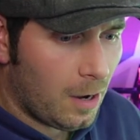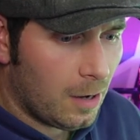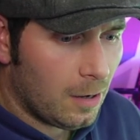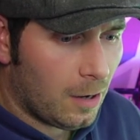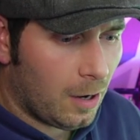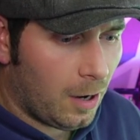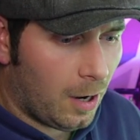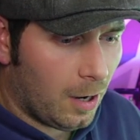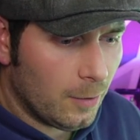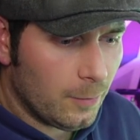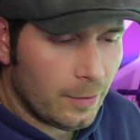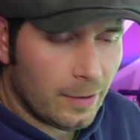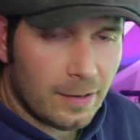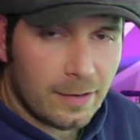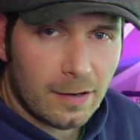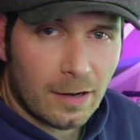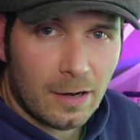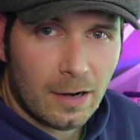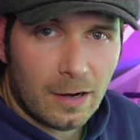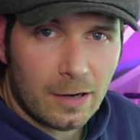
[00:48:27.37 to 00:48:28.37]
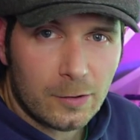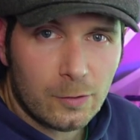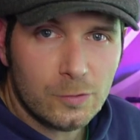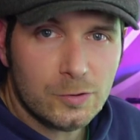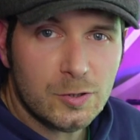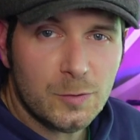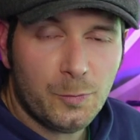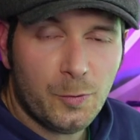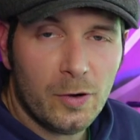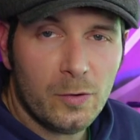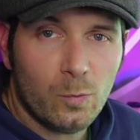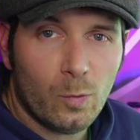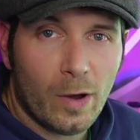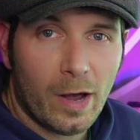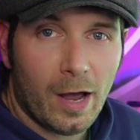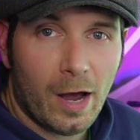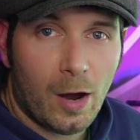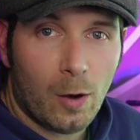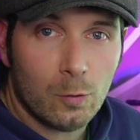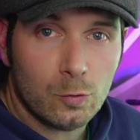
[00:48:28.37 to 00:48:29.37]
I got to the point
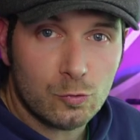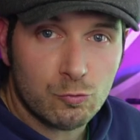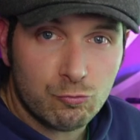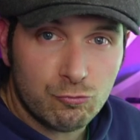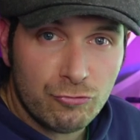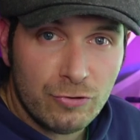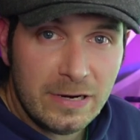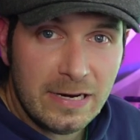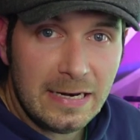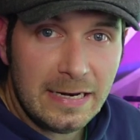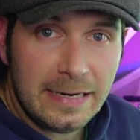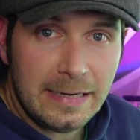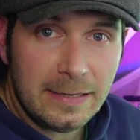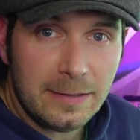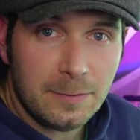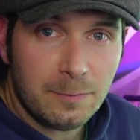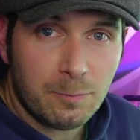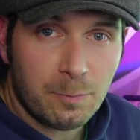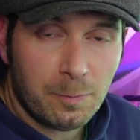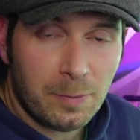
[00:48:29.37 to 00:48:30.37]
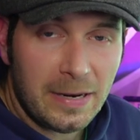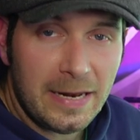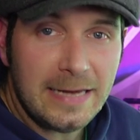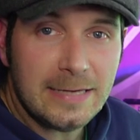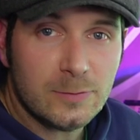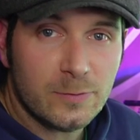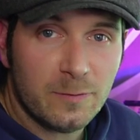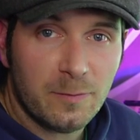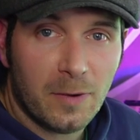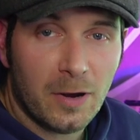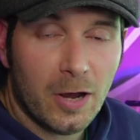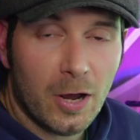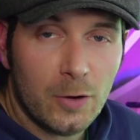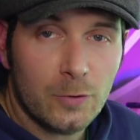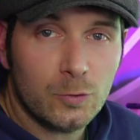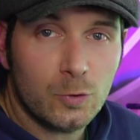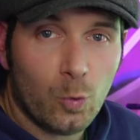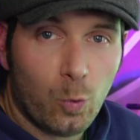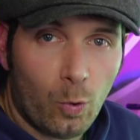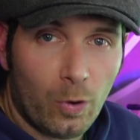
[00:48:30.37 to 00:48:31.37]
where I was really pleased with my
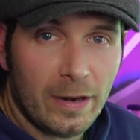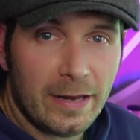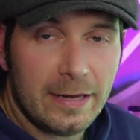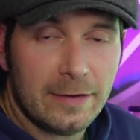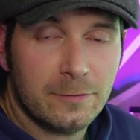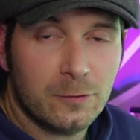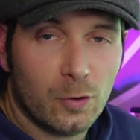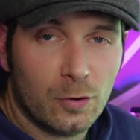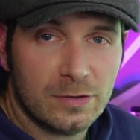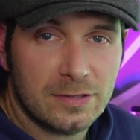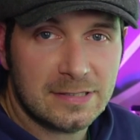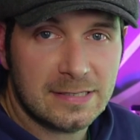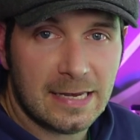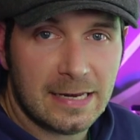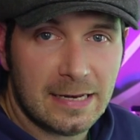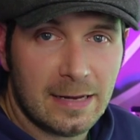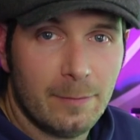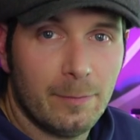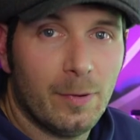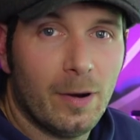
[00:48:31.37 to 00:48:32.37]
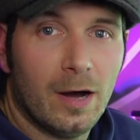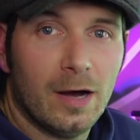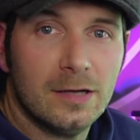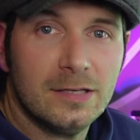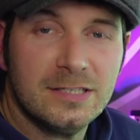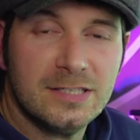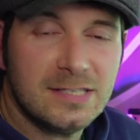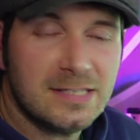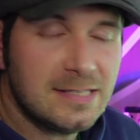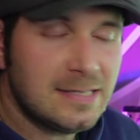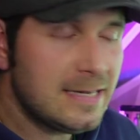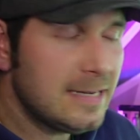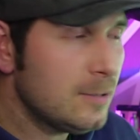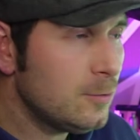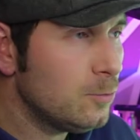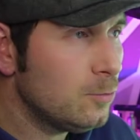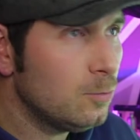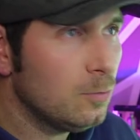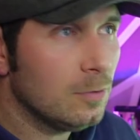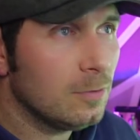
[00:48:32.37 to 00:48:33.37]
own quality of content, but I
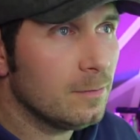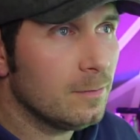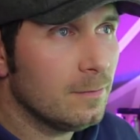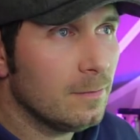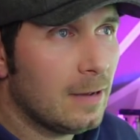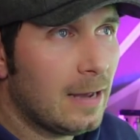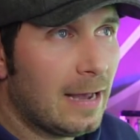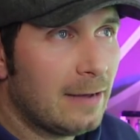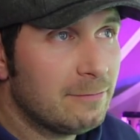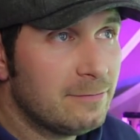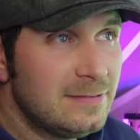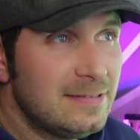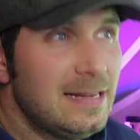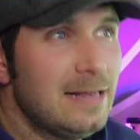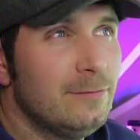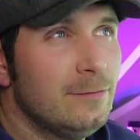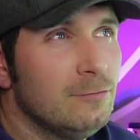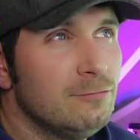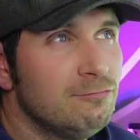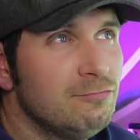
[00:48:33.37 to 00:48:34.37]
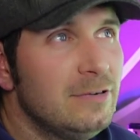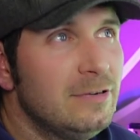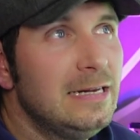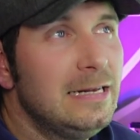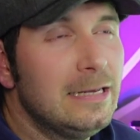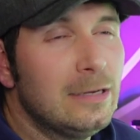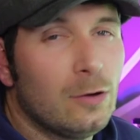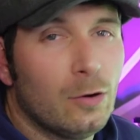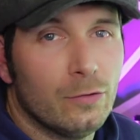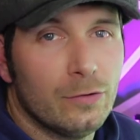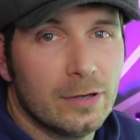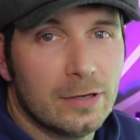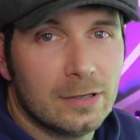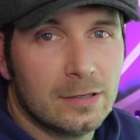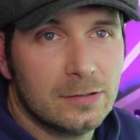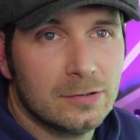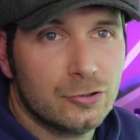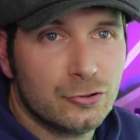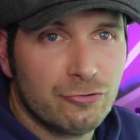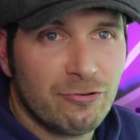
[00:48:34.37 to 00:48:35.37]
still have never really got the
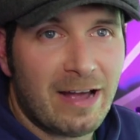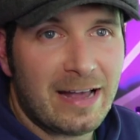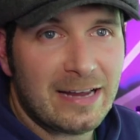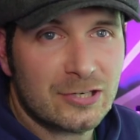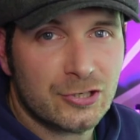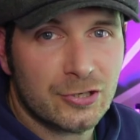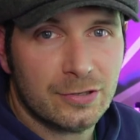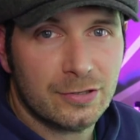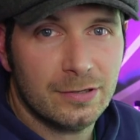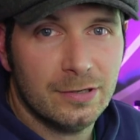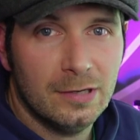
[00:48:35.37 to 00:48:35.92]
traction